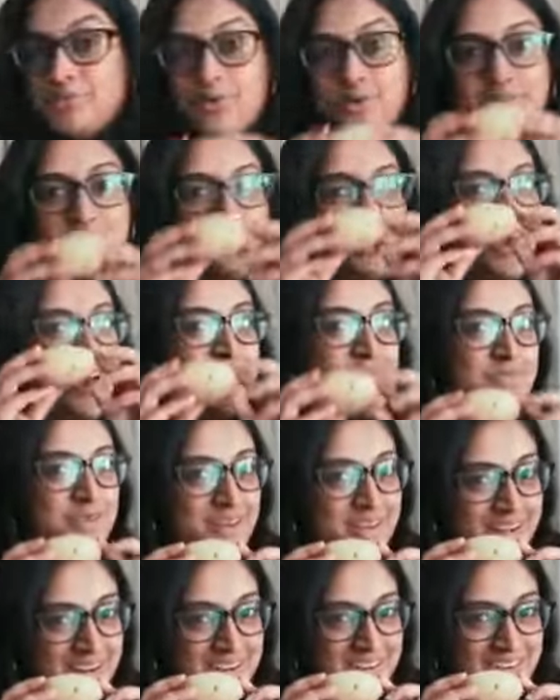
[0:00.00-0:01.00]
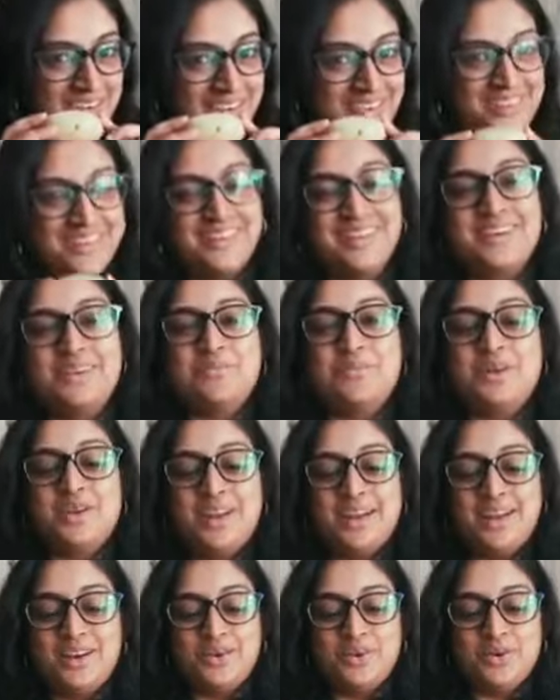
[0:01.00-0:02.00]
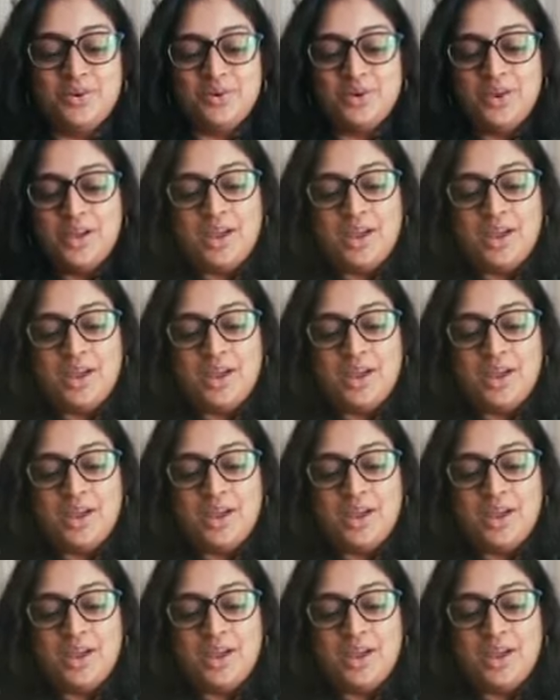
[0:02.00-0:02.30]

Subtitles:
course, we have potato. Potato